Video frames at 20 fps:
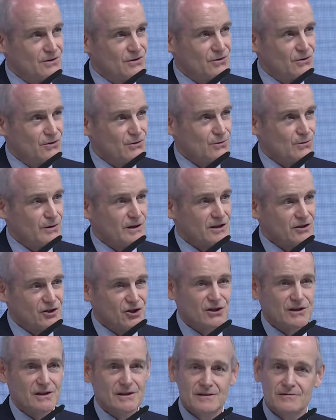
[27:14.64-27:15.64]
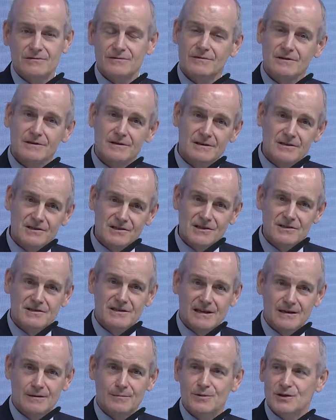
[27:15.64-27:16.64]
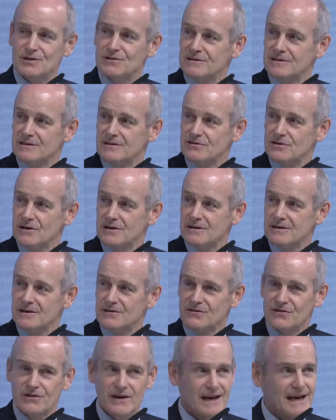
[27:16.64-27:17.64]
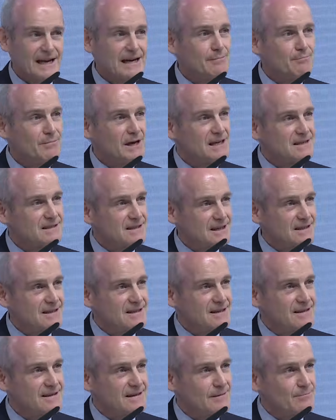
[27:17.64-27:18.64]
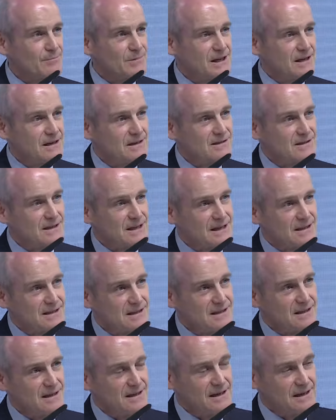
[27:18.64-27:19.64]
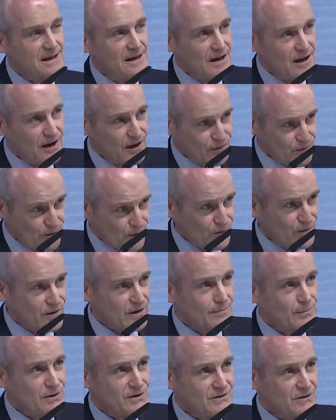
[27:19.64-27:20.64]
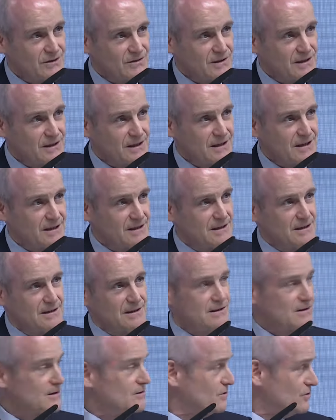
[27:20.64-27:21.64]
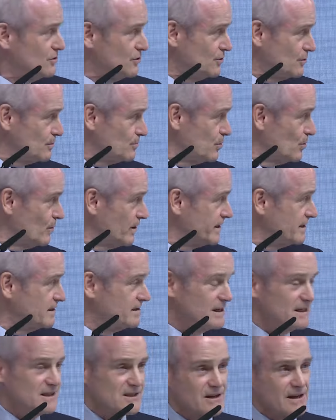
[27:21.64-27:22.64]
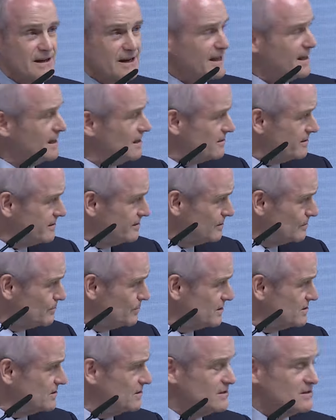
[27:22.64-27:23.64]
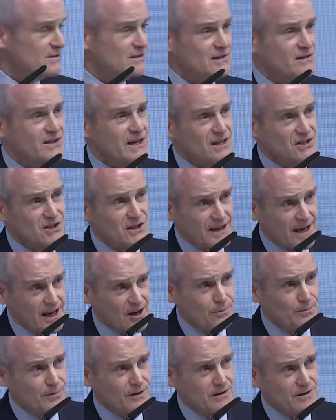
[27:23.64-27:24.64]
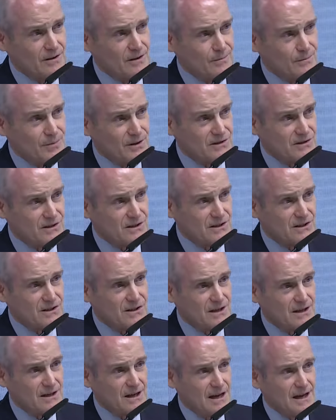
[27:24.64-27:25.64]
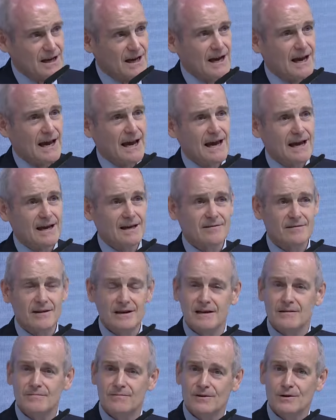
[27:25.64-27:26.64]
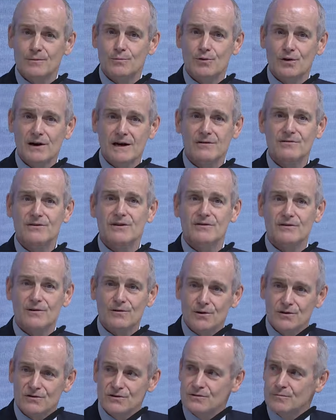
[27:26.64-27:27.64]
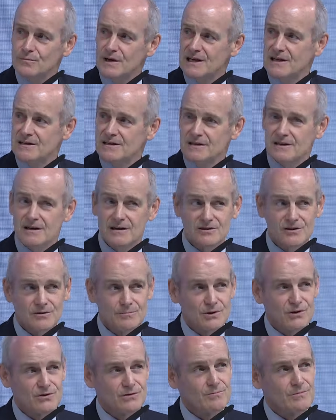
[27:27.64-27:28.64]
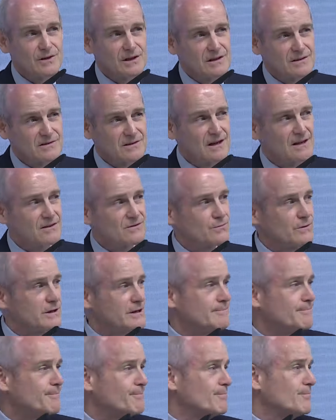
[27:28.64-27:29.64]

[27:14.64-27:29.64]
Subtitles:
to achieve sustainability targets. And it makes sense to them because they see a growth opportunity. To your point, it's not killing their business, it's actually helping their business. And they can feel proud that they're also making a contribution, because guess what?